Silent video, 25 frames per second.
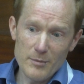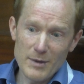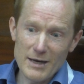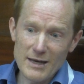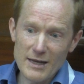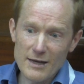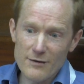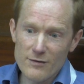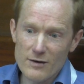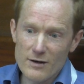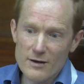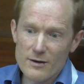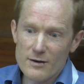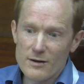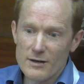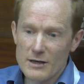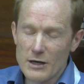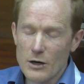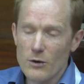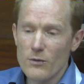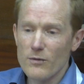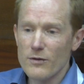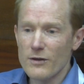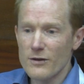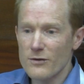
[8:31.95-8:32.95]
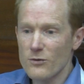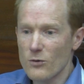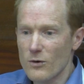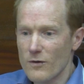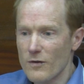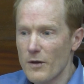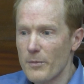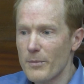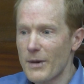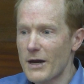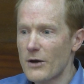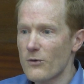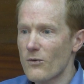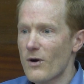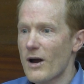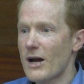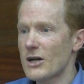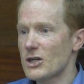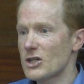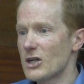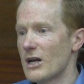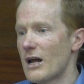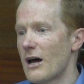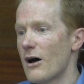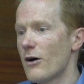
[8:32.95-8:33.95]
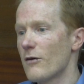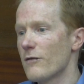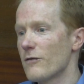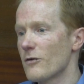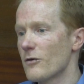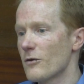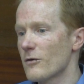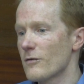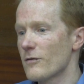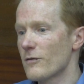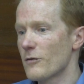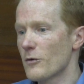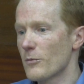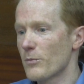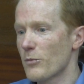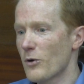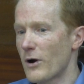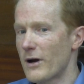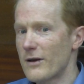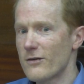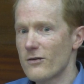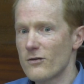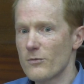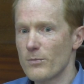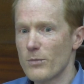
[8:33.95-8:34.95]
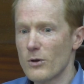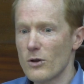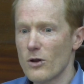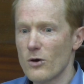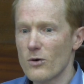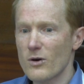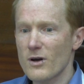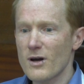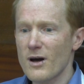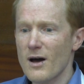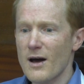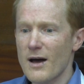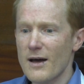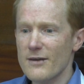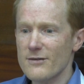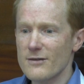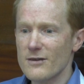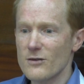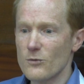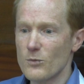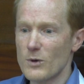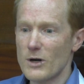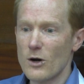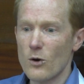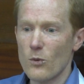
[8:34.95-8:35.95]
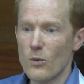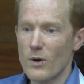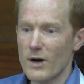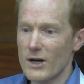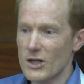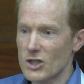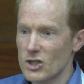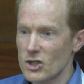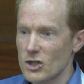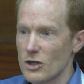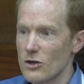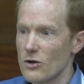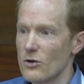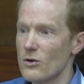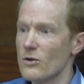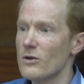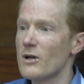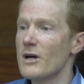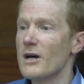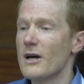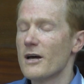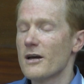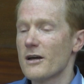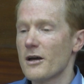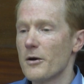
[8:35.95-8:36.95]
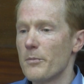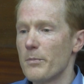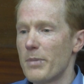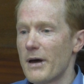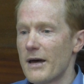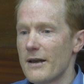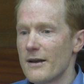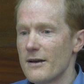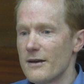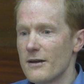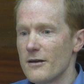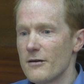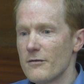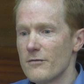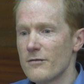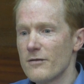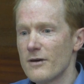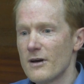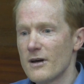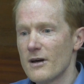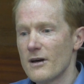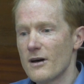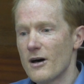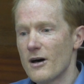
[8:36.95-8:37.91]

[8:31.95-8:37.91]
I mean, even sort of the main rationale for prices below cost is we don't want to chill competitive